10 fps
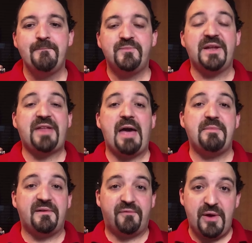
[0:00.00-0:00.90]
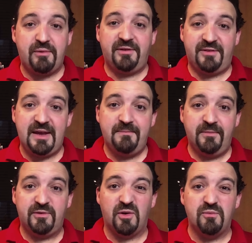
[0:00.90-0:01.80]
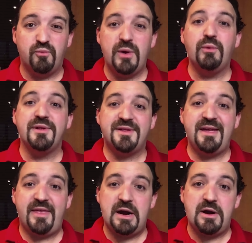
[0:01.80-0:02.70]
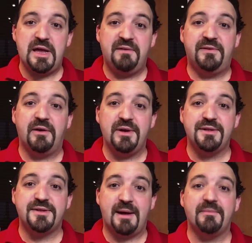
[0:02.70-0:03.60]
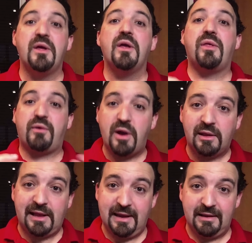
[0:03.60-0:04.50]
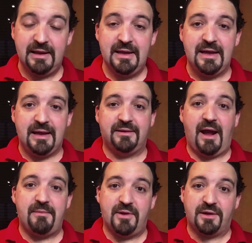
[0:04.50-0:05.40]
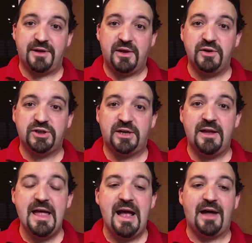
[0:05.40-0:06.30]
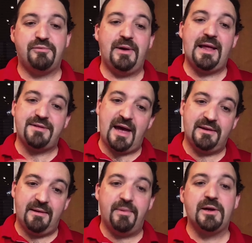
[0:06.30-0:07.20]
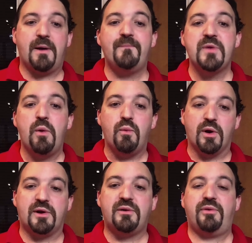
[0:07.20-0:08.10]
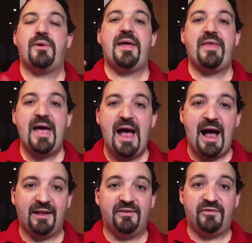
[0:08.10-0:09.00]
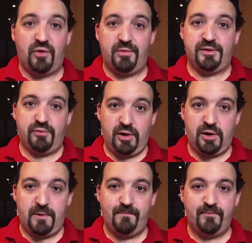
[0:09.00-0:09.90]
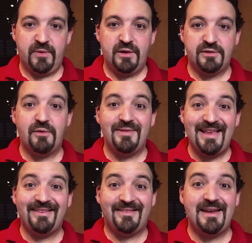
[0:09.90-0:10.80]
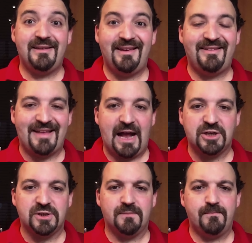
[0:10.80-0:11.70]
the timer frequency, so we will see there if there is some throttling in timer execution, as well as at the bottom, worker thread and service worker. So let's see this in action.